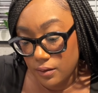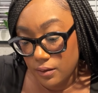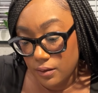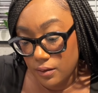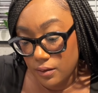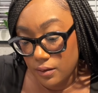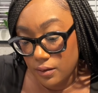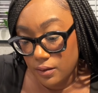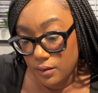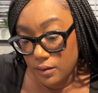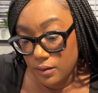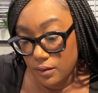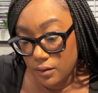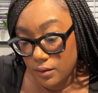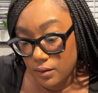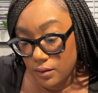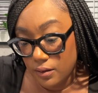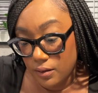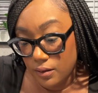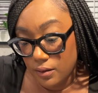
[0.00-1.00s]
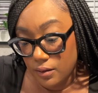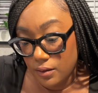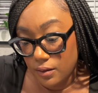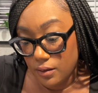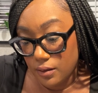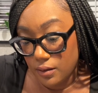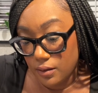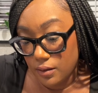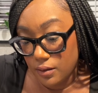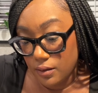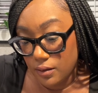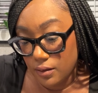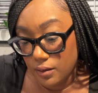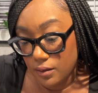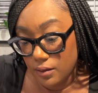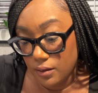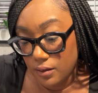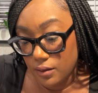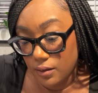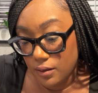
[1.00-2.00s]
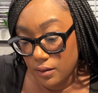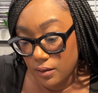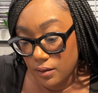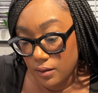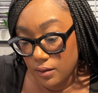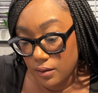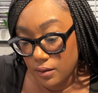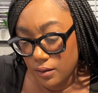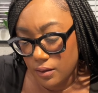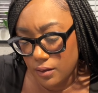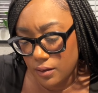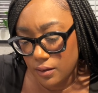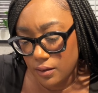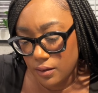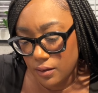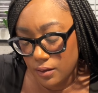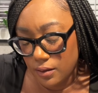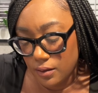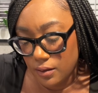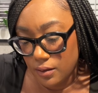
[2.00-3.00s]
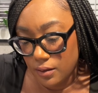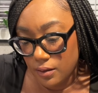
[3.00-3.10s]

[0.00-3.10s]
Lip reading: No one is speaking in this clip.